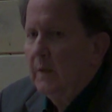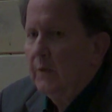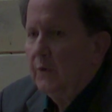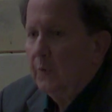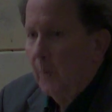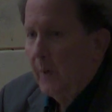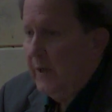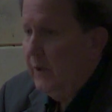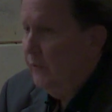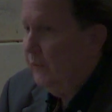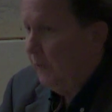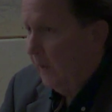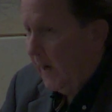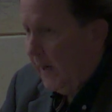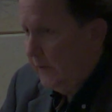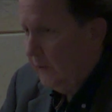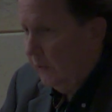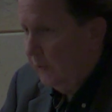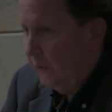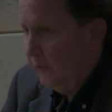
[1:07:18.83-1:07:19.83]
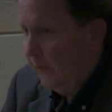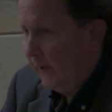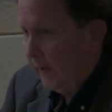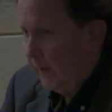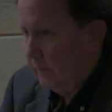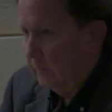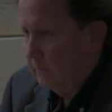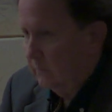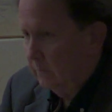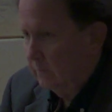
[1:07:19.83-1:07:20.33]
Twain tried to do
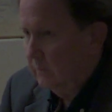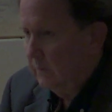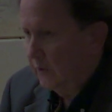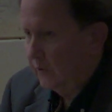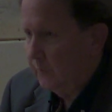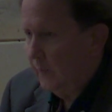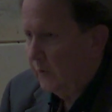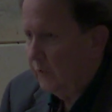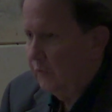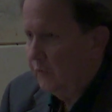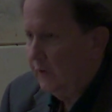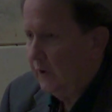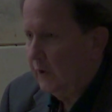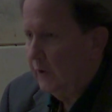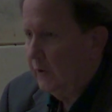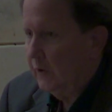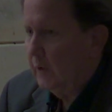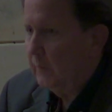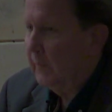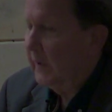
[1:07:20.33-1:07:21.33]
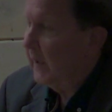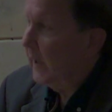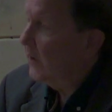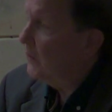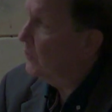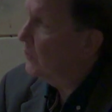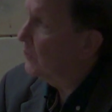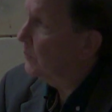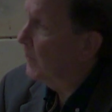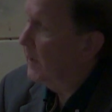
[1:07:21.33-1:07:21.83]
that as much as he could, but I
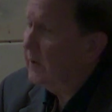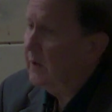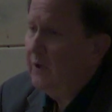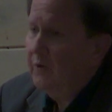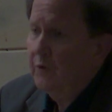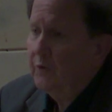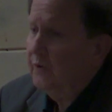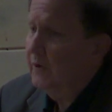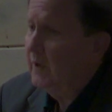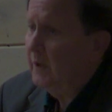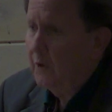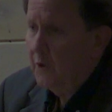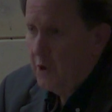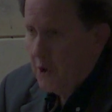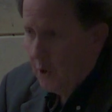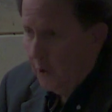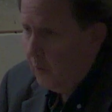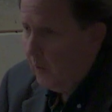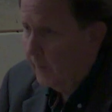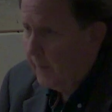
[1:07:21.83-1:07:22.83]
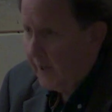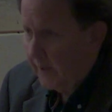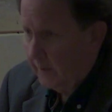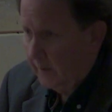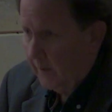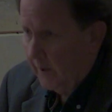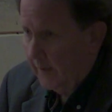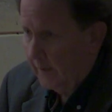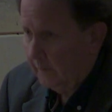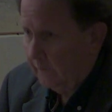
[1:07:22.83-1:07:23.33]
suspect he just didn't know about
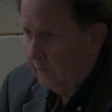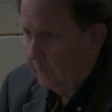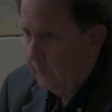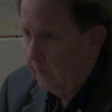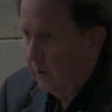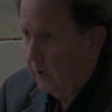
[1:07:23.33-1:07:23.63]
a lot of them.